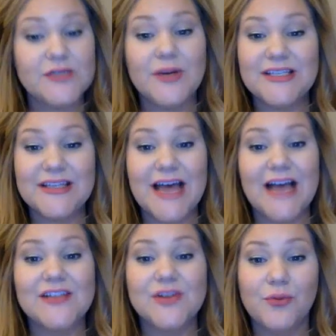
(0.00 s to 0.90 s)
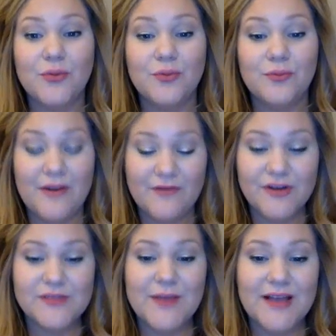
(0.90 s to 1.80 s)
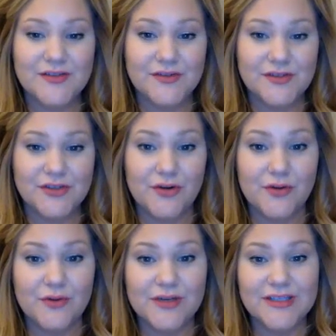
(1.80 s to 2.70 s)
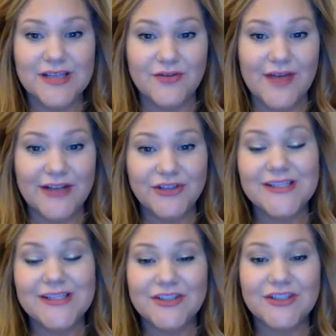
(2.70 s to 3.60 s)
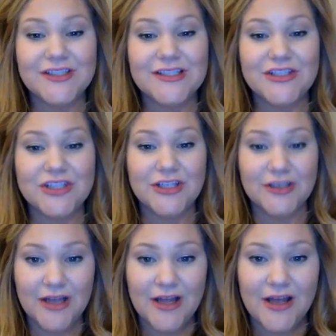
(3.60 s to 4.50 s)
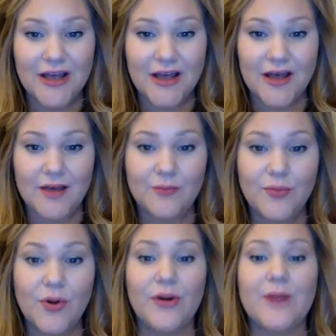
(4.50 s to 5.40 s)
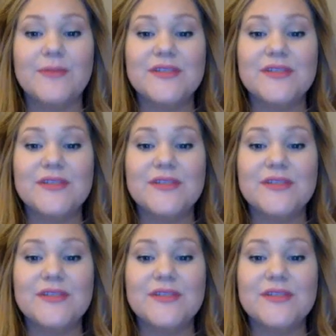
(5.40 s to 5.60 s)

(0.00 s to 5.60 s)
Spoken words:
So I did that. So my first master's degree was under that transition to teaching program.